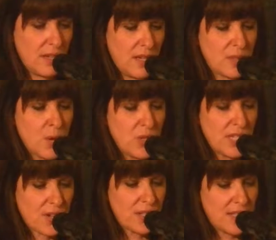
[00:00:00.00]
His
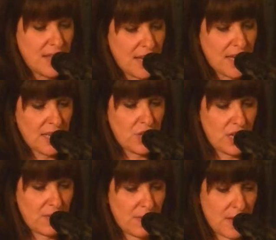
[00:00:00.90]
most outstanding
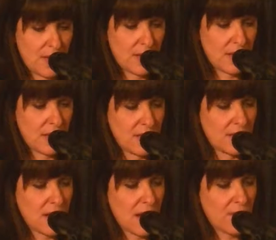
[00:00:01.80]
achievement
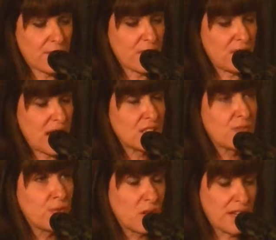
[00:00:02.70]
is that for the
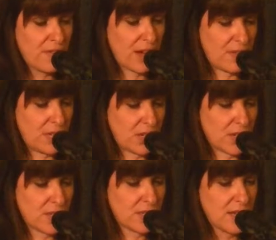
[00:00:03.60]
last 45
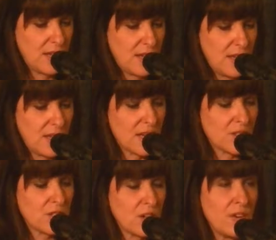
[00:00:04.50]
years, he
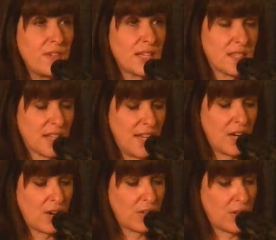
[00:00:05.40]
has served as the
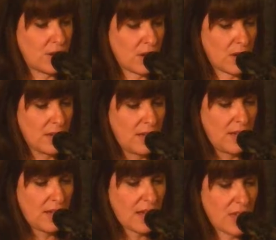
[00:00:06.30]
carillonneur
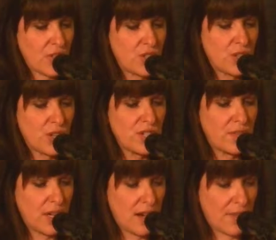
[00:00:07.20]
at the Church
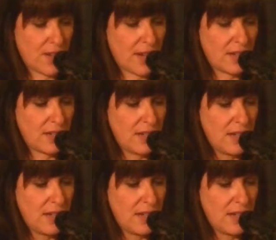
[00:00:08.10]
of the Covenant